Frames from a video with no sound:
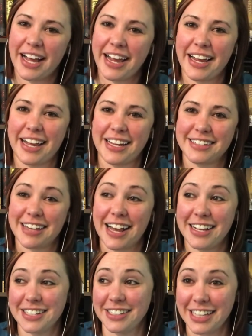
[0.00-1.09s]
And
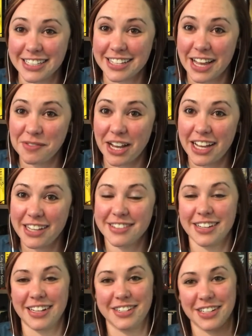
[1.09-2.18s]
until next time, guys,
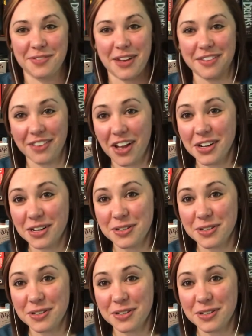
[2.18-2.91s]
until my vlog